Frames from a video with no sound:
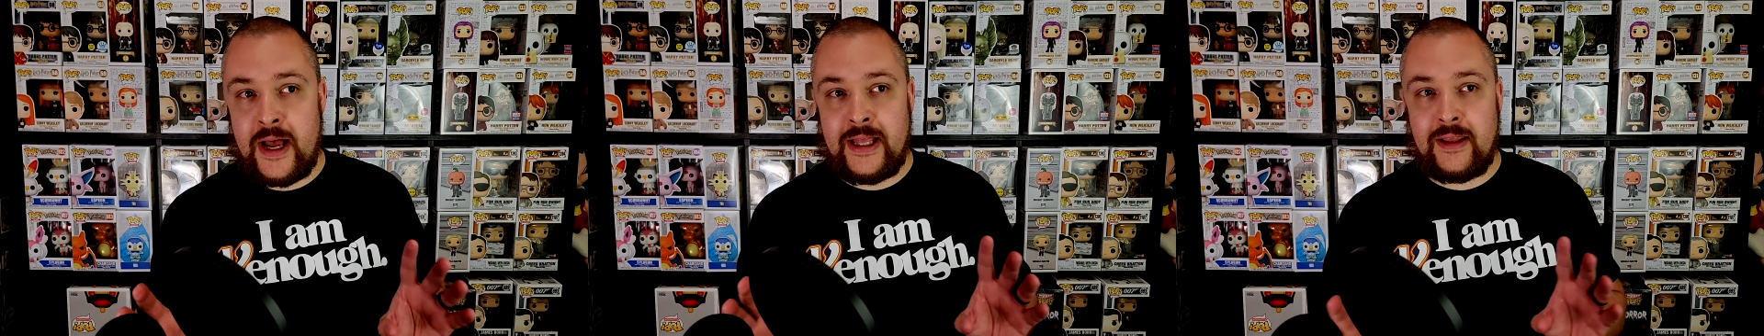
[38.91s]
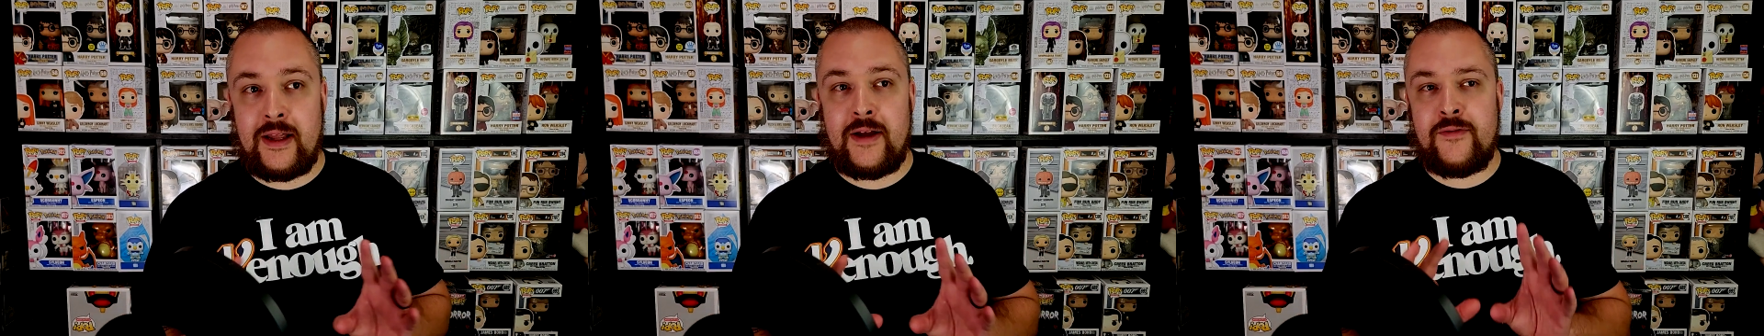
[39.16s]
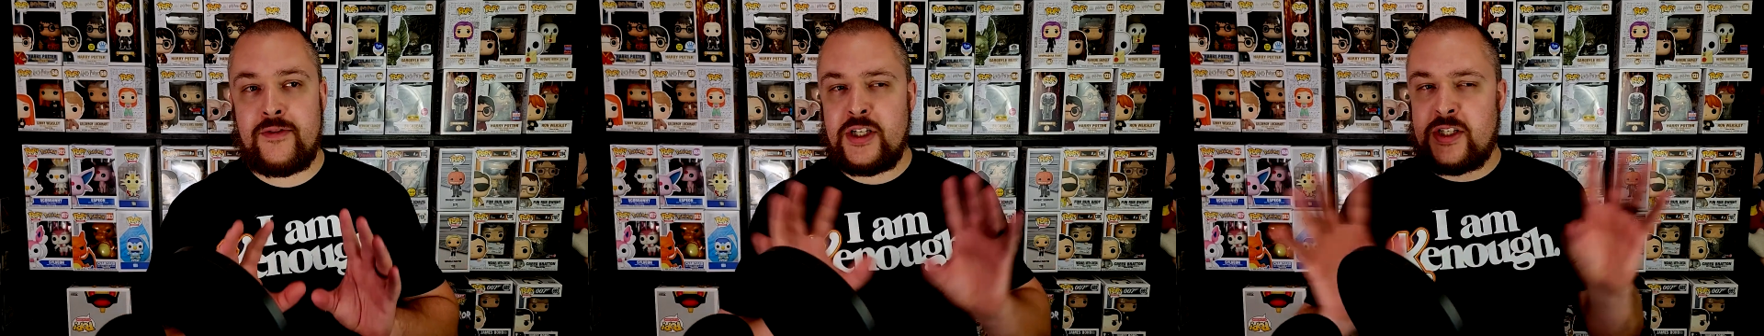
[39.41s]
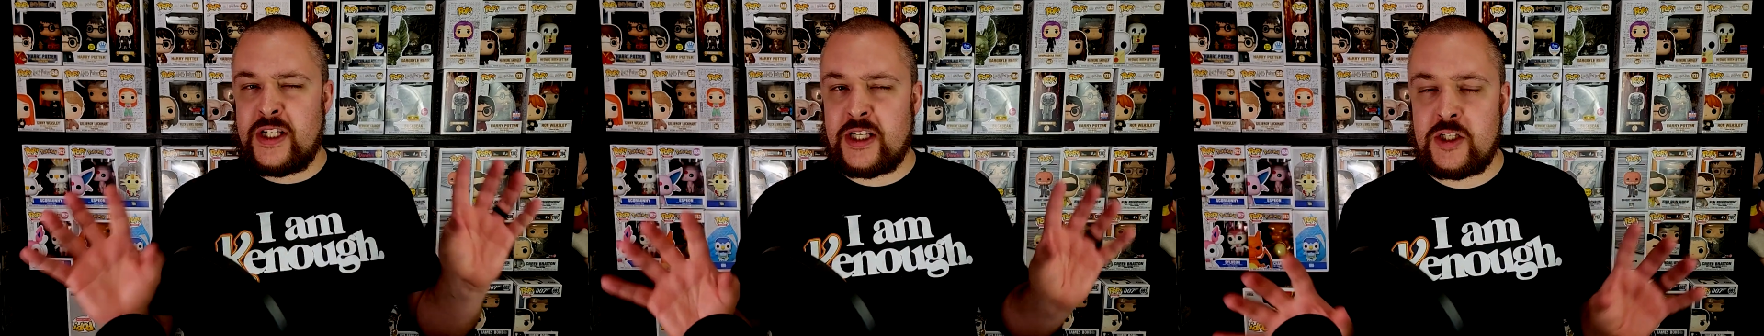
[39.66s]
I love
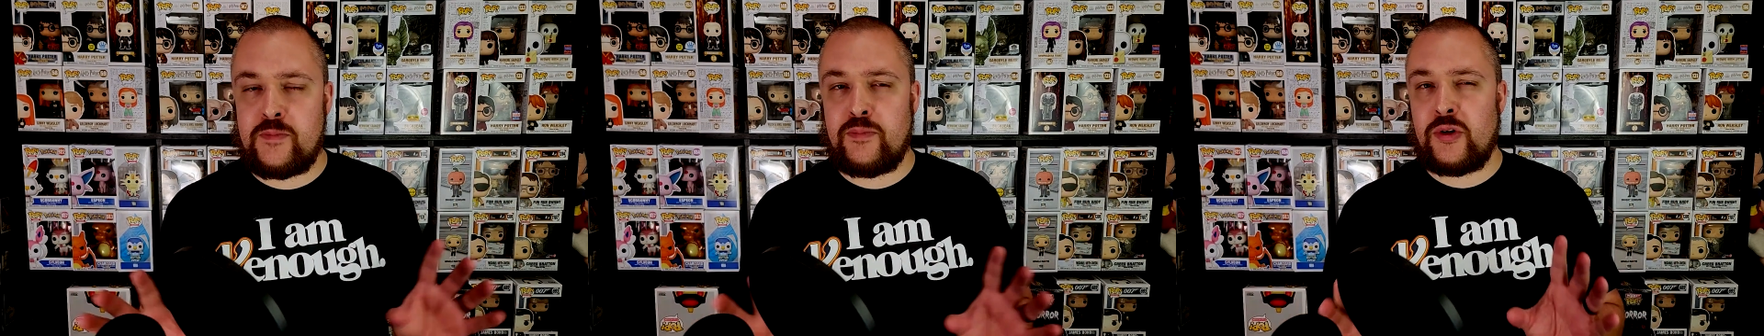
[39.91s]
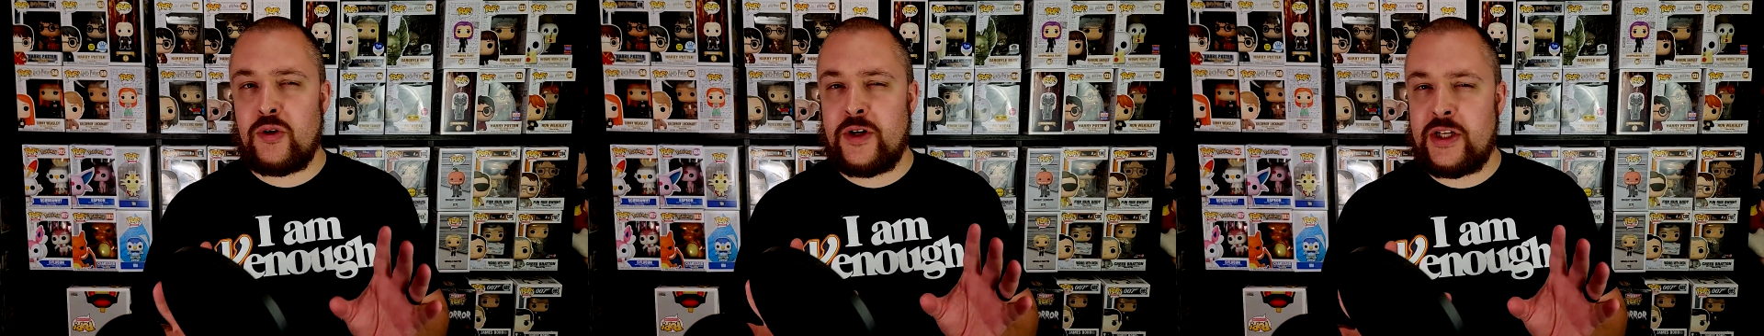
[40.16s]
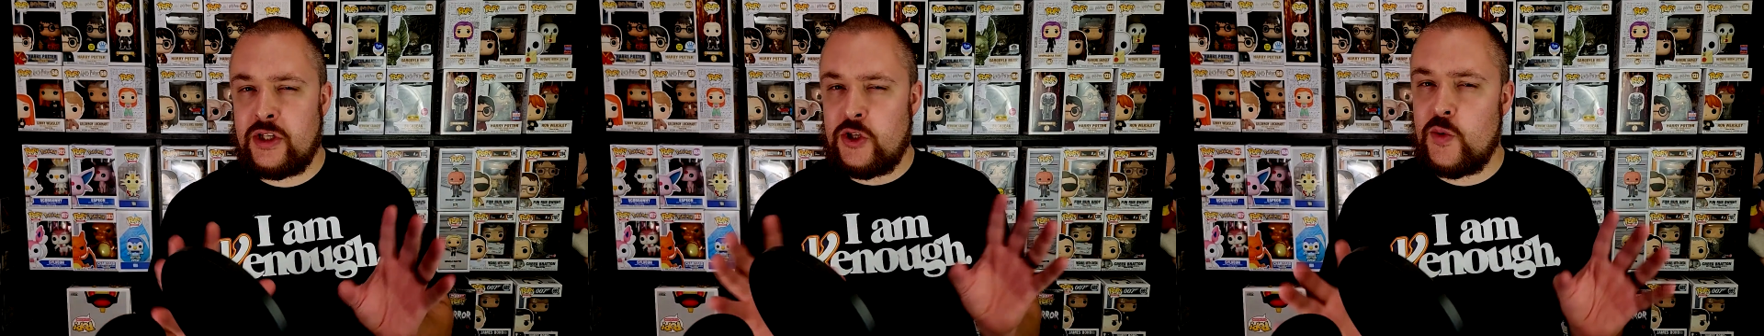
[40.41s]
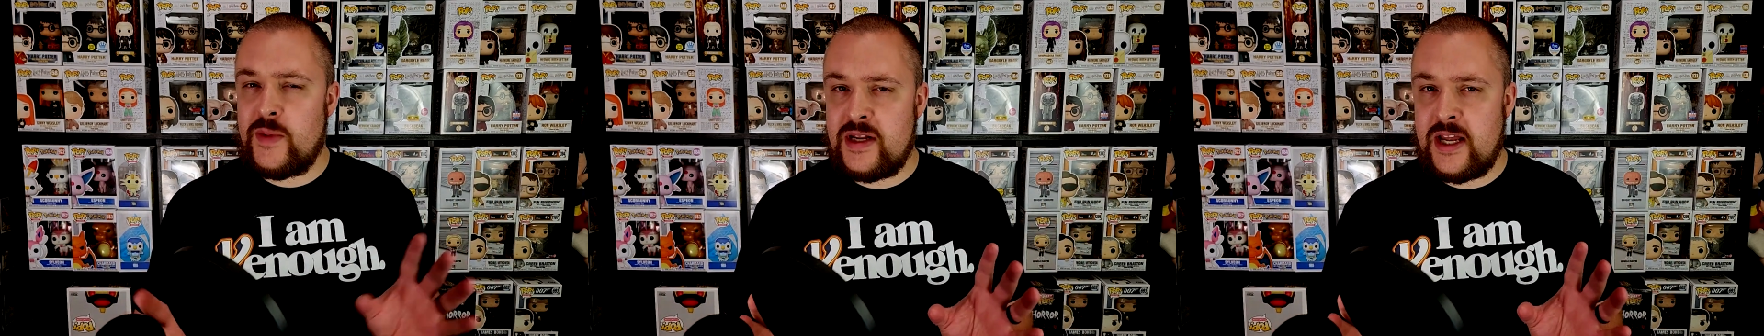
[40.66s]
just exploring
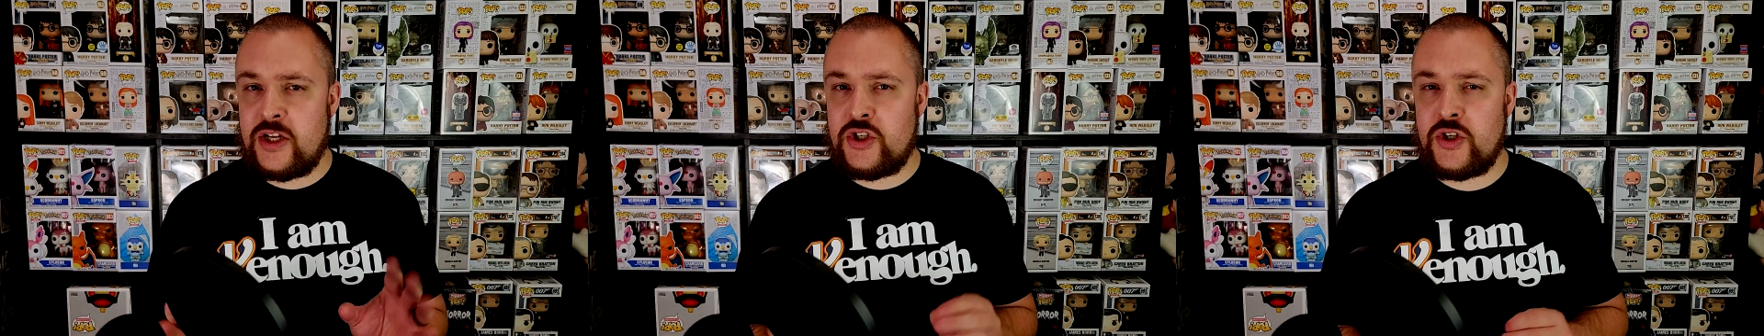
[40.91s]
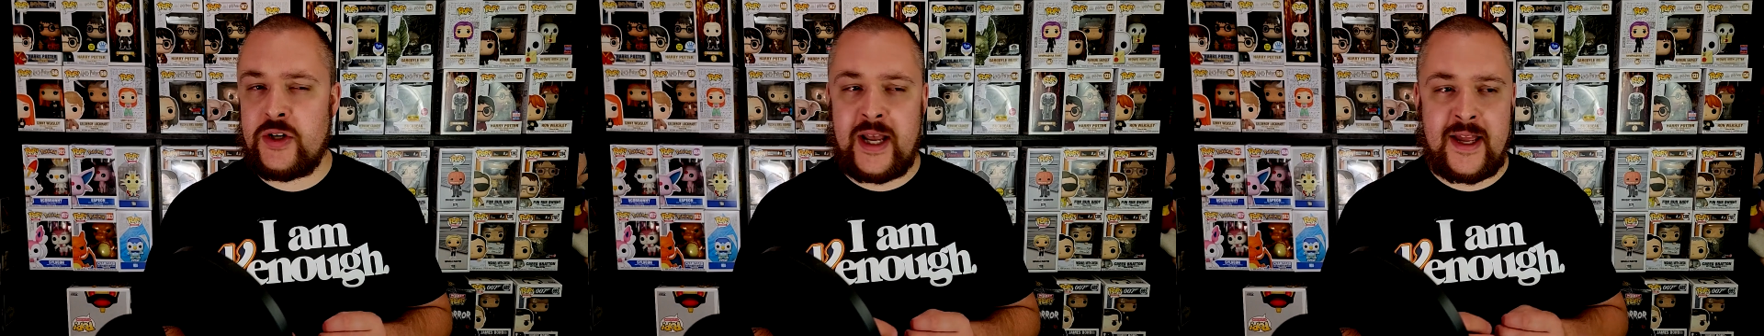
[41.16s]
human nature